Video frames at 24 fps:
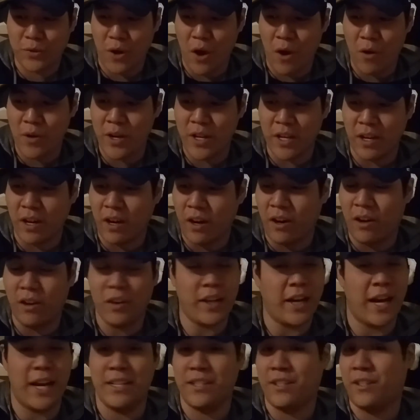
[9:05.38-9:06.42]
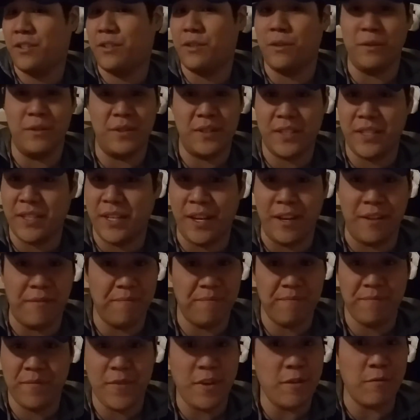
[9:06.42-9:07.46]
owning all kinds of souls tonight.
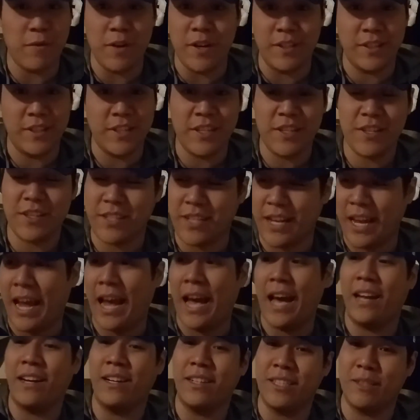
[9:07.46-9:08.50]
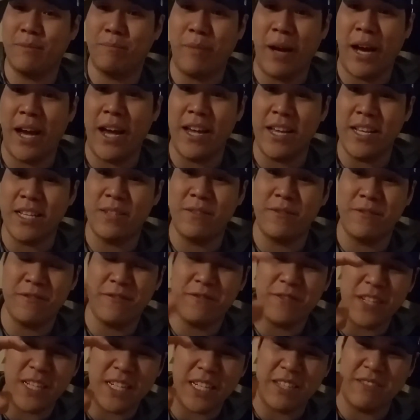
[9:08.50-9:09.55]
He was. He just had us by his
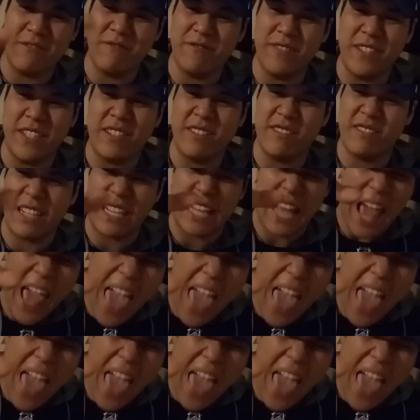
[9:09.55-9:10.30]
fucking fingers. Like,